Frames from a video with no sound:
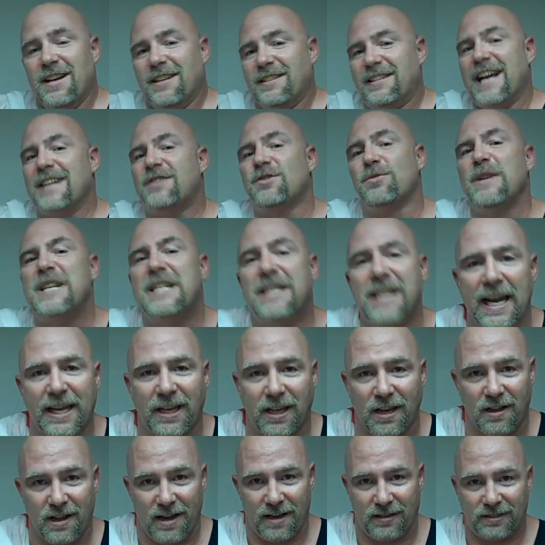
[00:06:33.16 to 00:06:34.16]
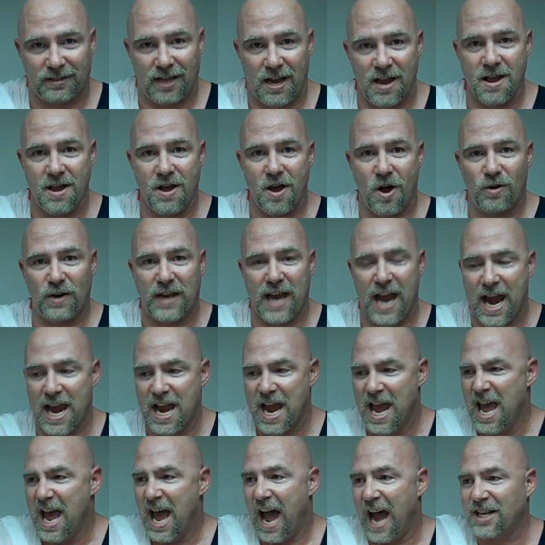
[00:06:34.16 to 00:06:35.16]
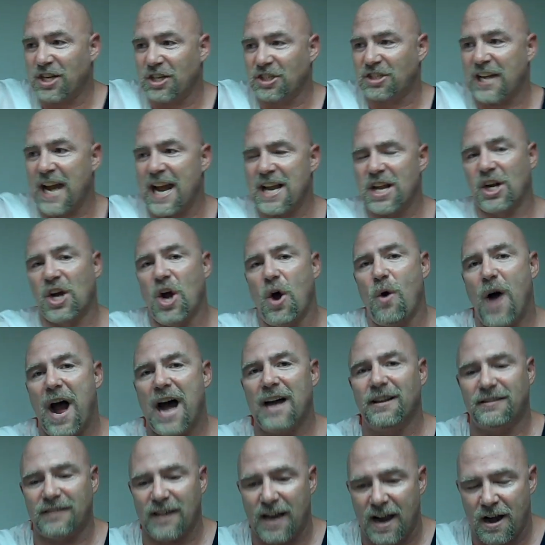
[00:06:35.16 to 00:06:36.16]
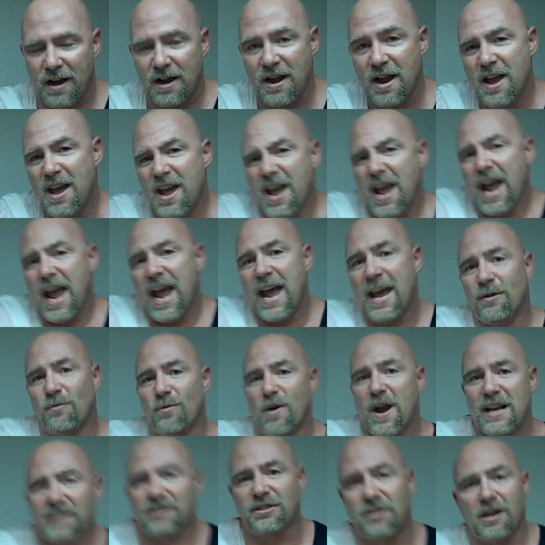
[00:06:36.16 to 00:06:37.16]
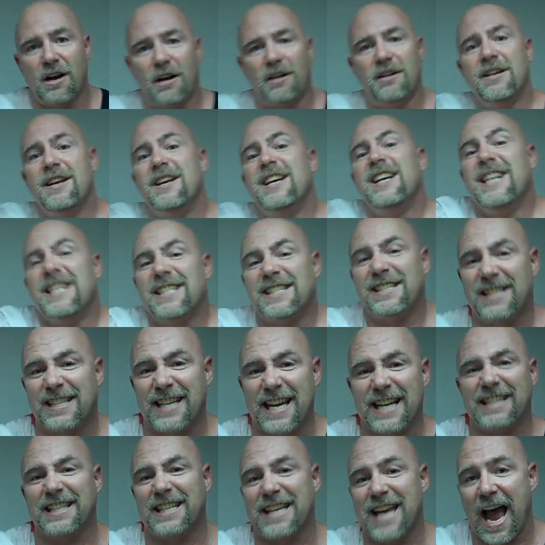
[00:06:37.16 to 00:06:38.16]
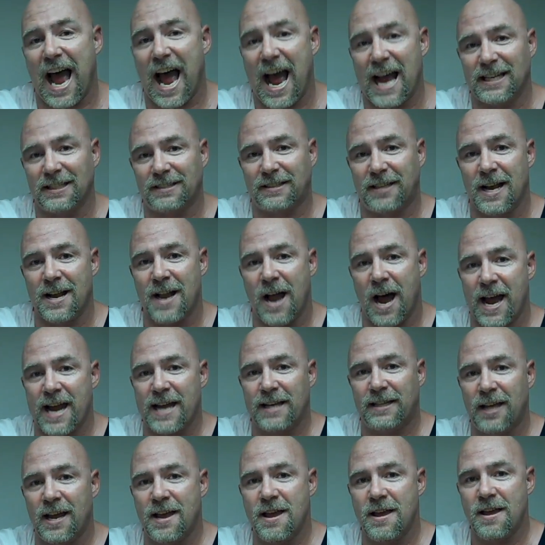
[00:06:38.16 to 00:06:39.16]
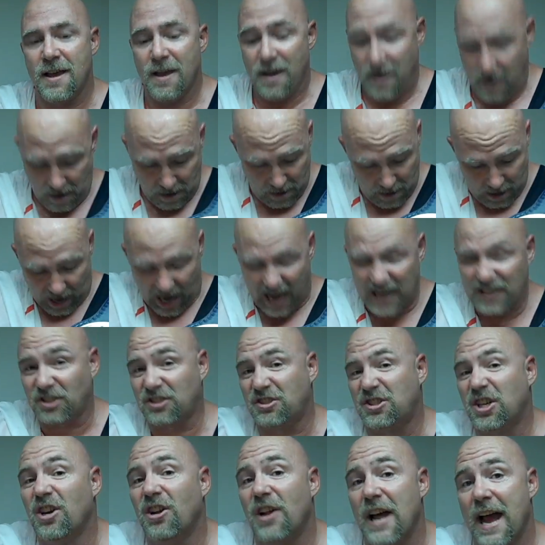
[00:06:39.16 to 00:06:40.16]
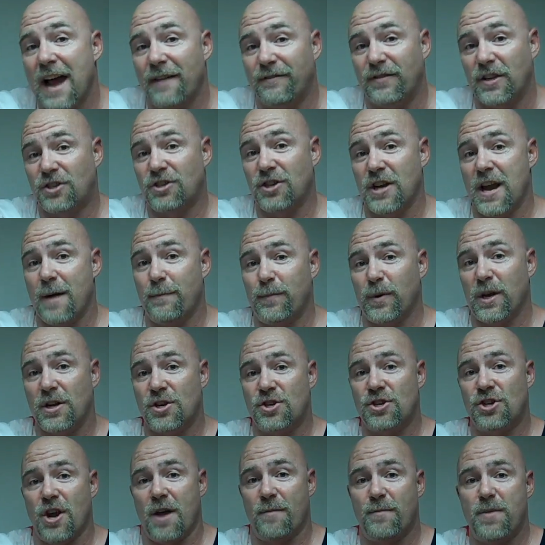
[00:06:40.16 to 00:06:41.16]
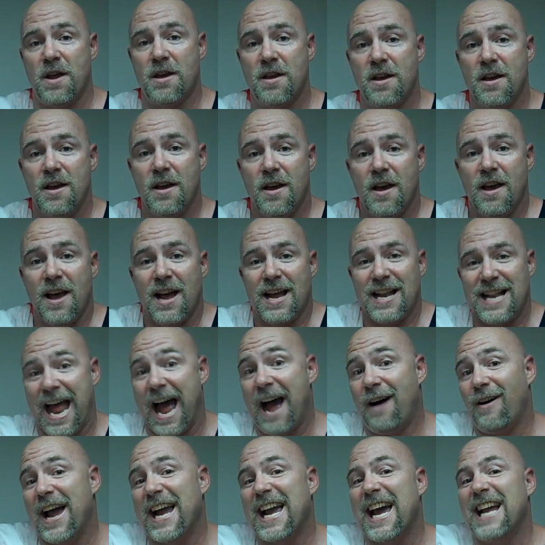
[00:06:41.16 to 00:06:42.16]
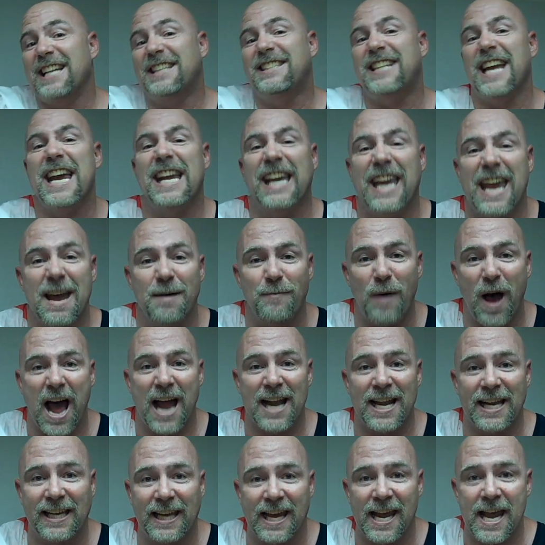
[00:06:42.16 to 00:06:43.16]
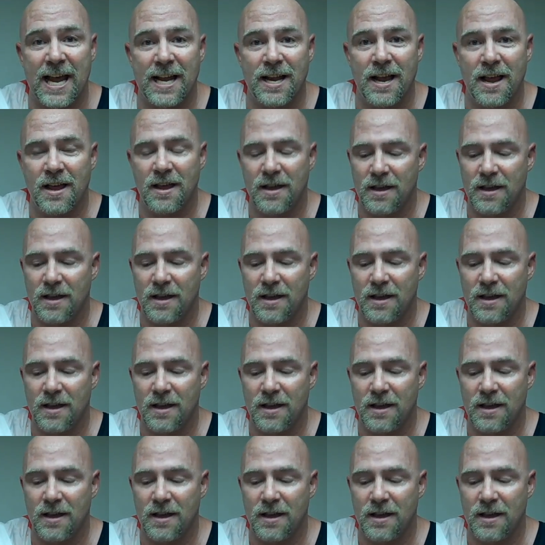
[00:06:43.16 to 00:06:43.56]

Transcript: That's ridiculous, okay? I just had to go out there and wrestle six guys tonight. I still have the championship. Now I gotta take him on again.